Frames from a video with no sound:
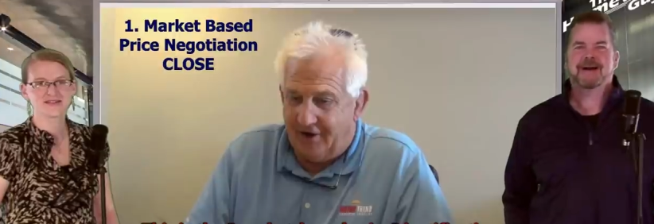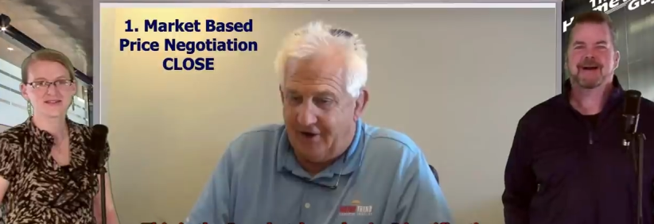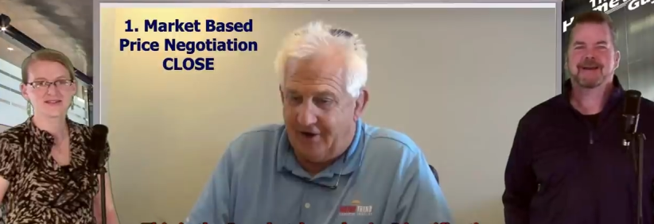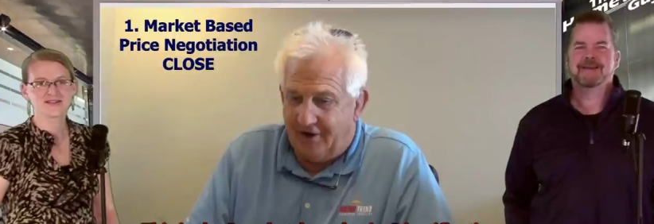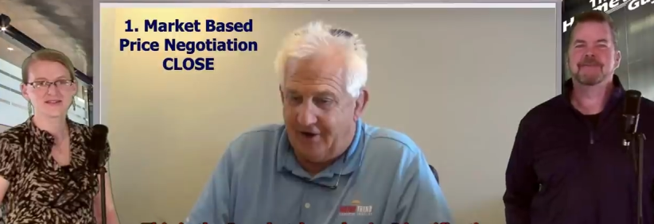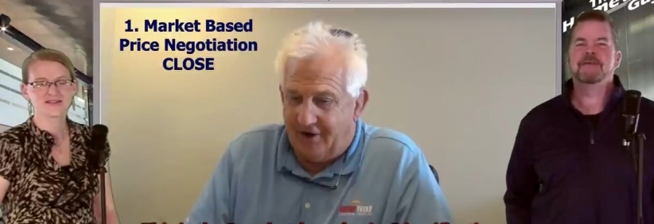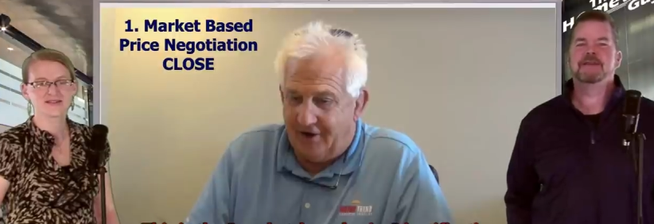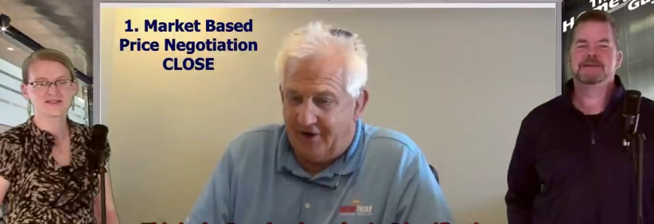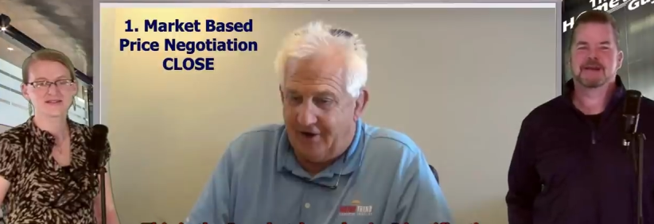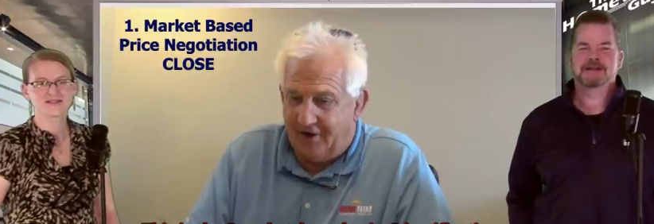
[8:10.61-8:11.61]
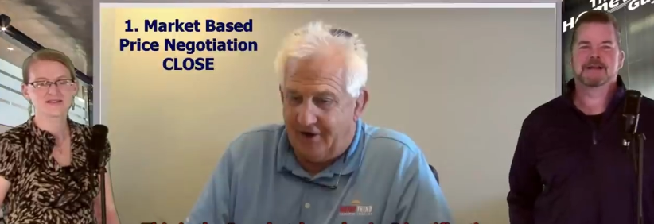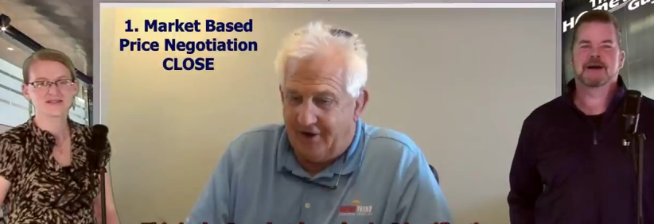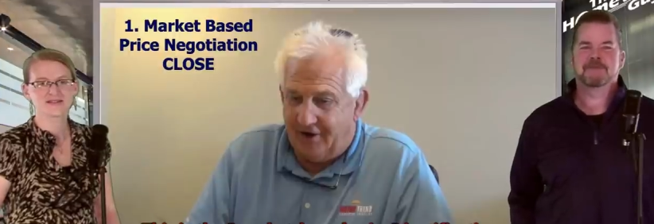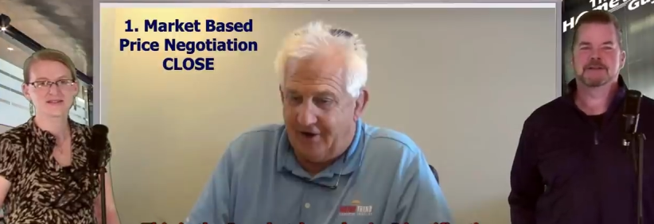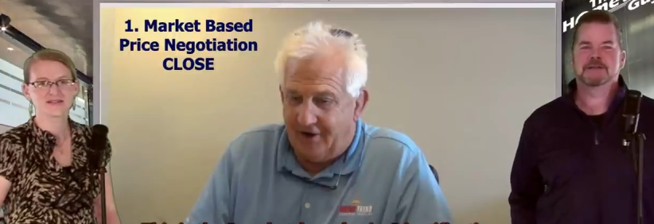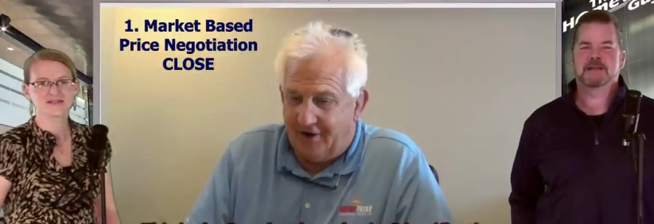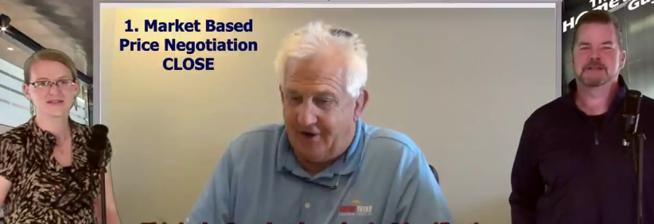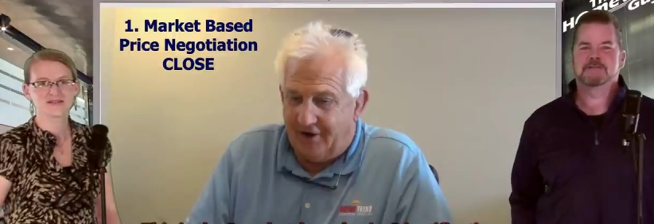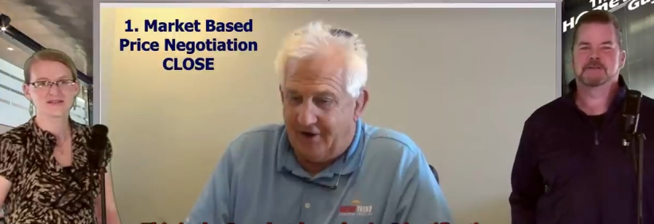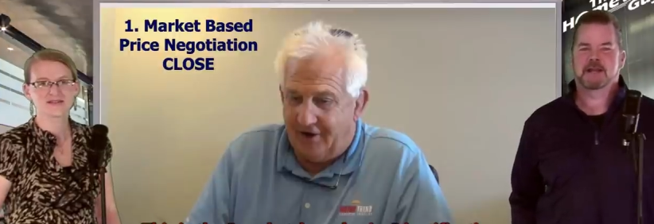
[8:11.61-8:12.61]
Speaker 1: You be the judge of how much things have
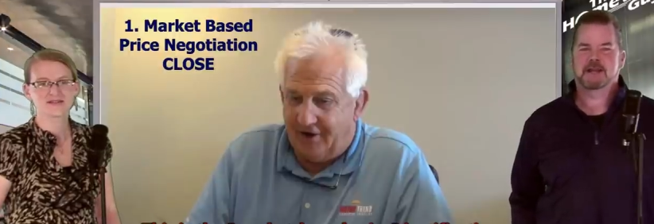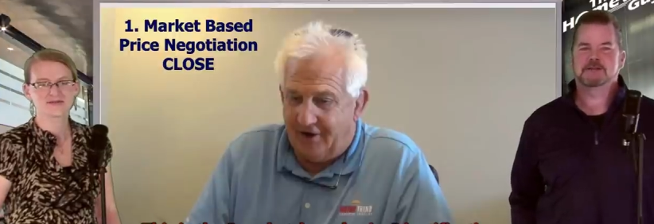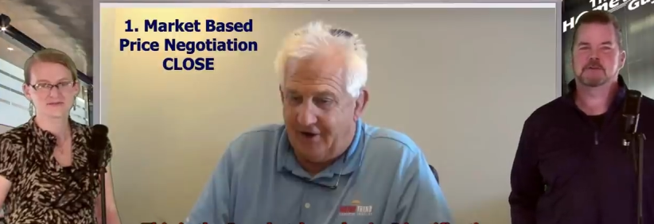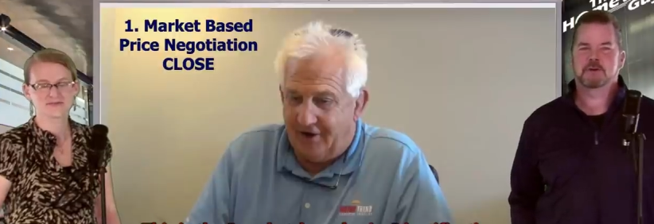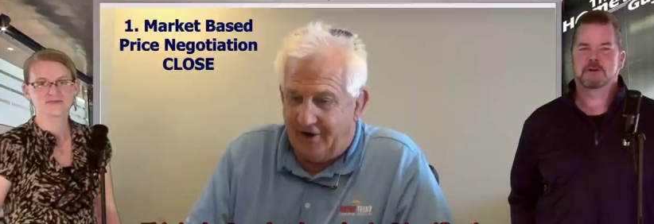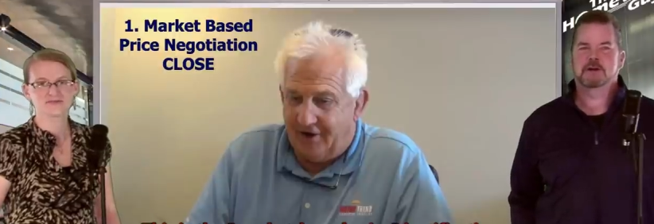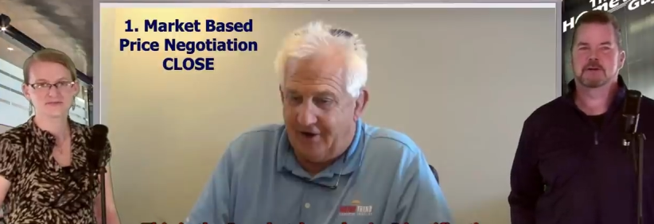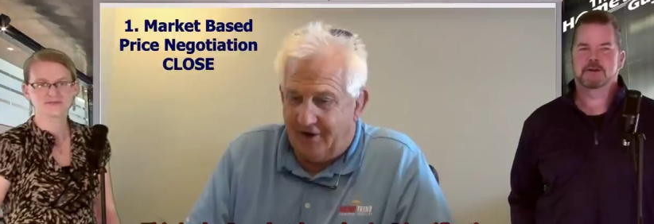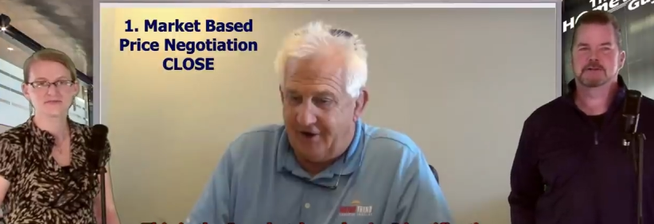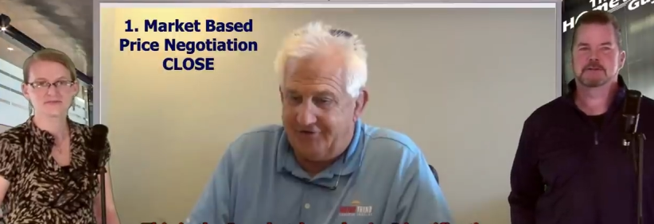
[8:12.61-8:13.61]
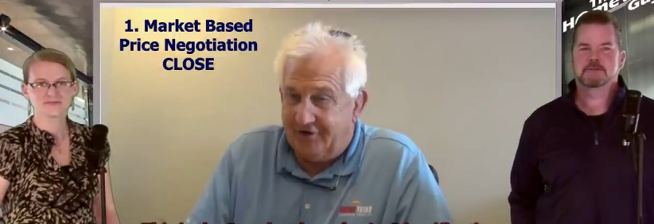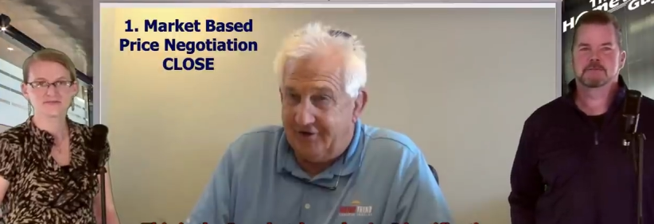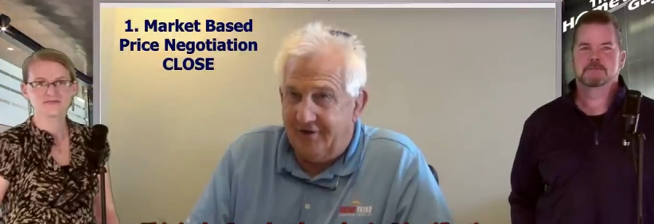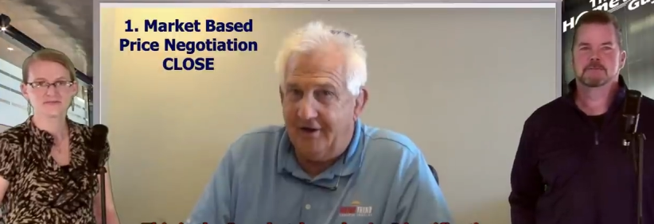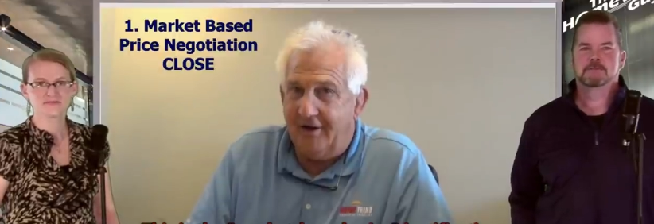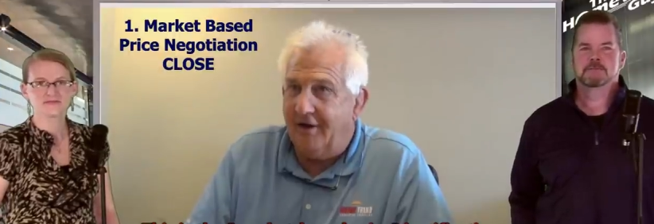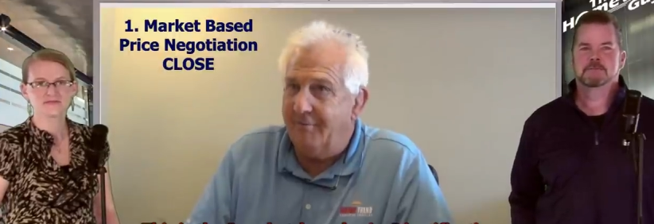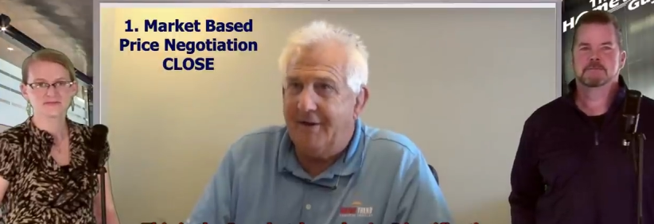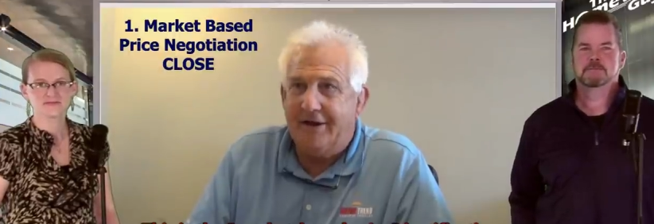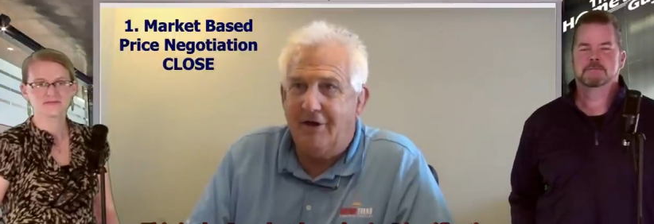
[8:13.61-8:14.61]
changed when you hear this.
Speaker 2: Austin,
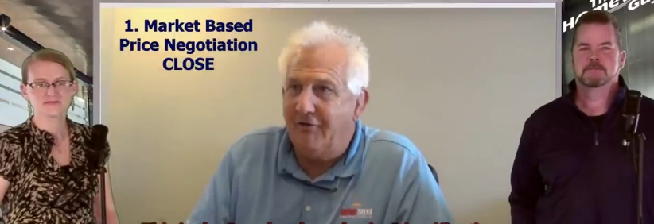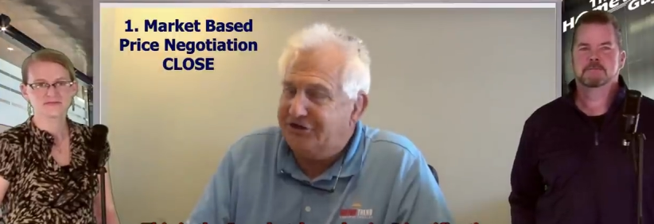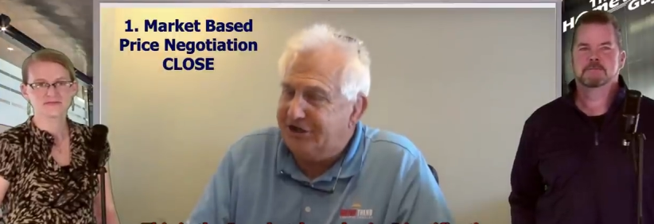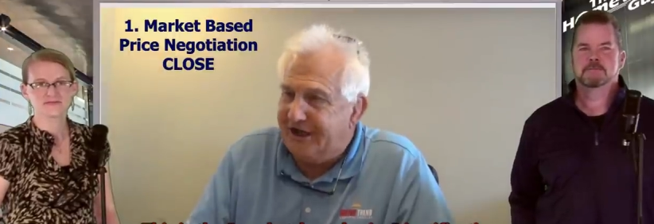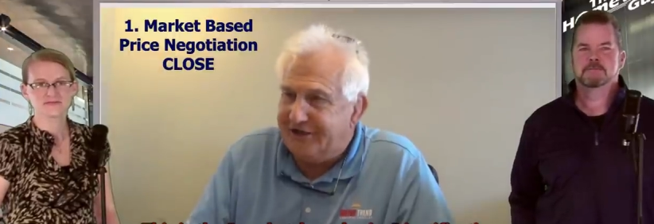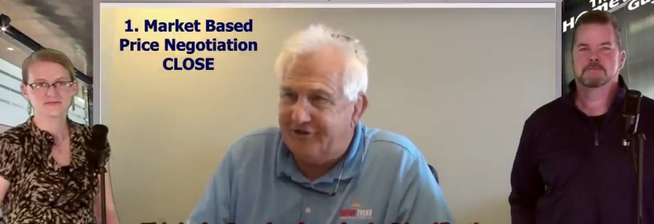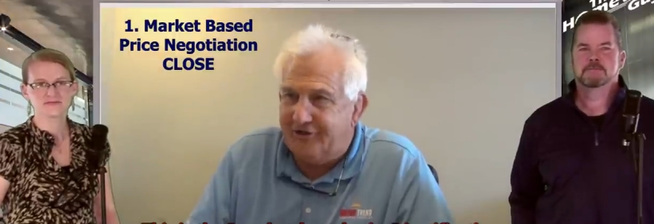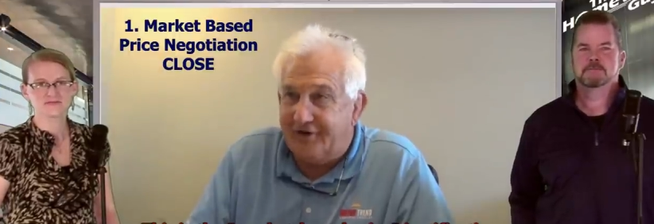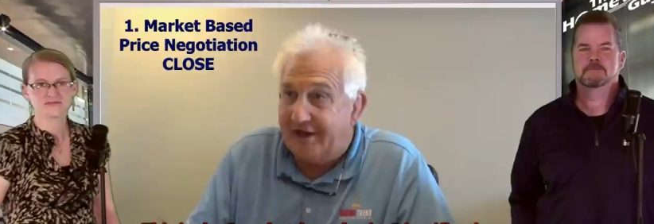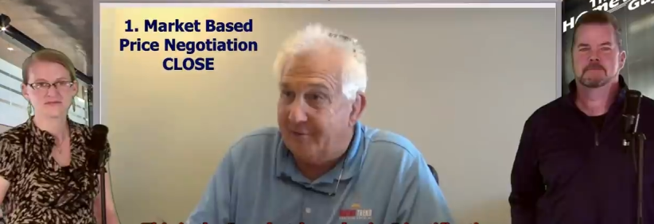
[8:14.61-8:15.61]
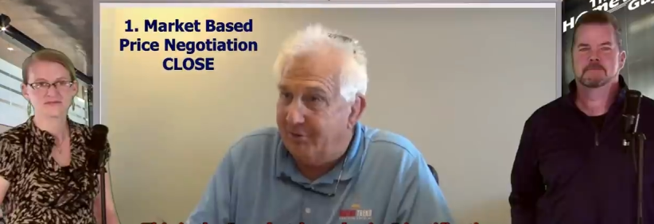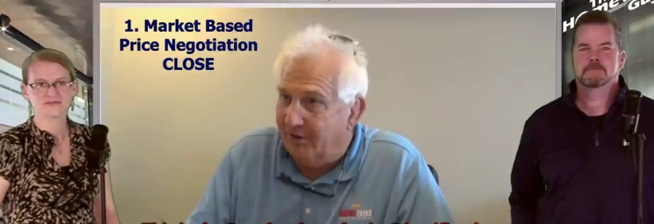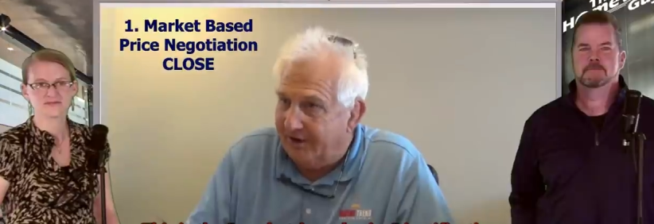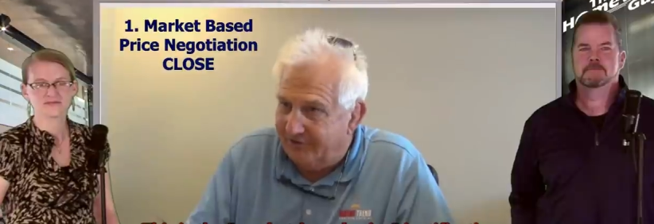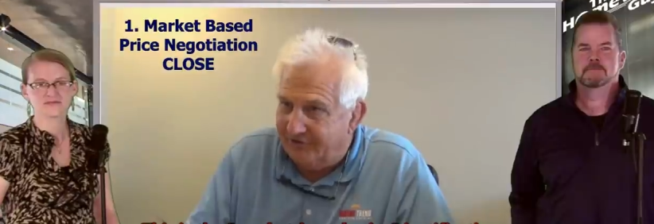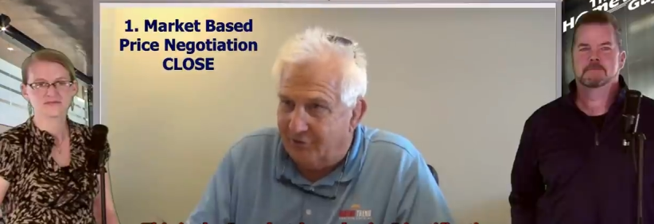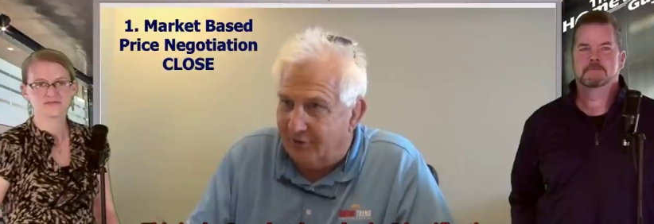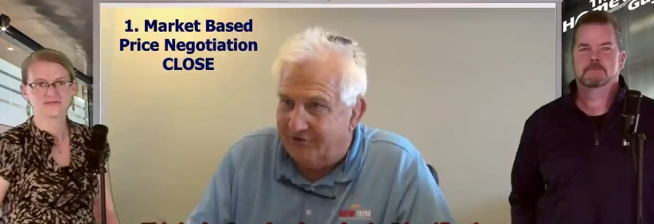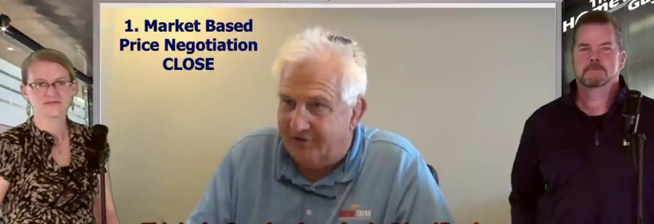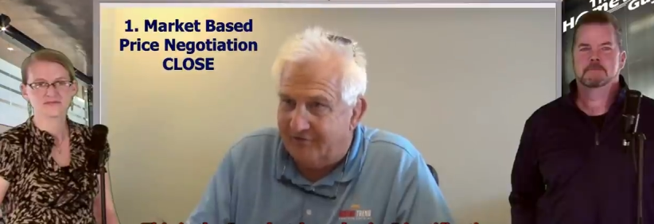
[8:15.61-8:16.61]
um, and all the changes that have taken place since
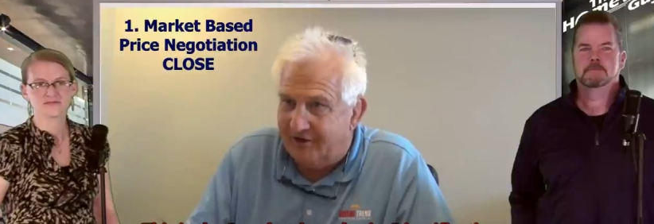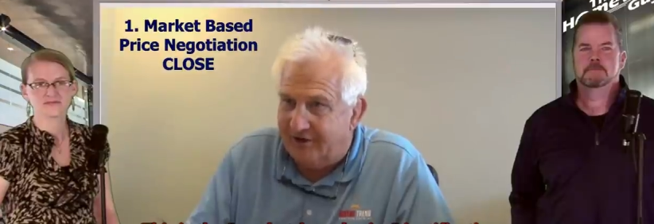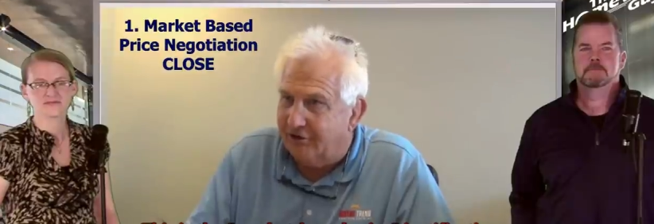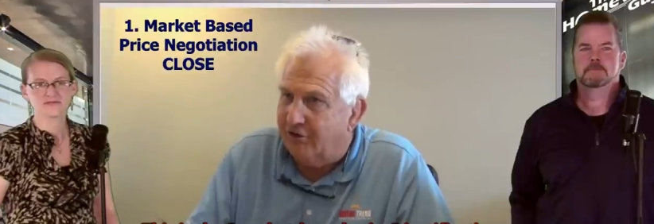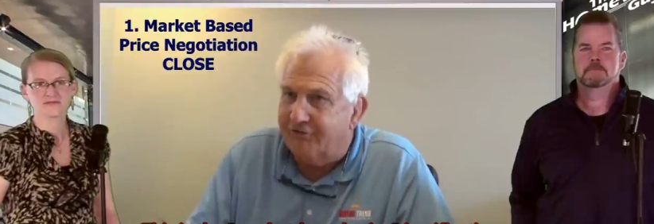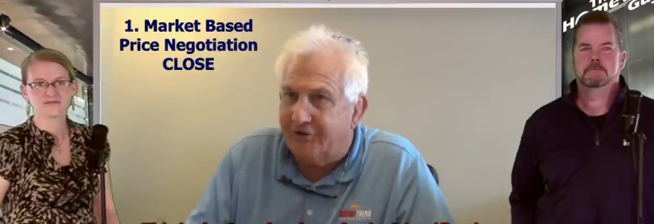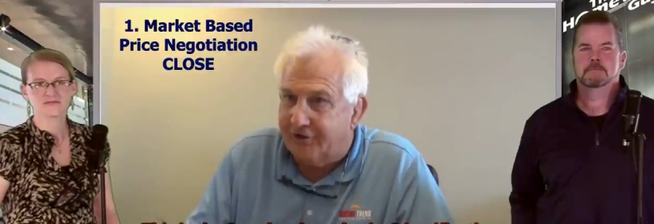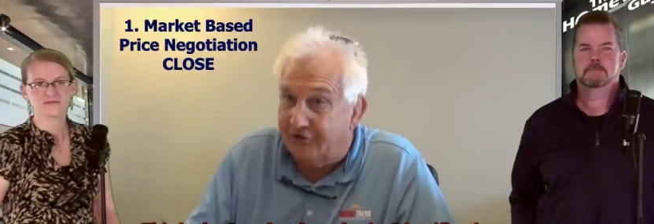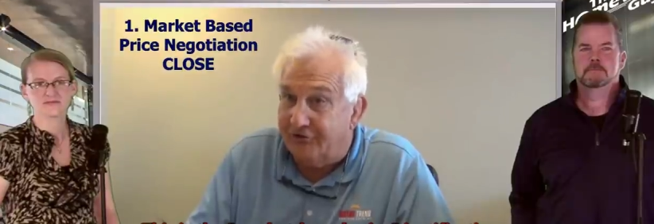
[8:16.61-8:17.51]
2017 are good for the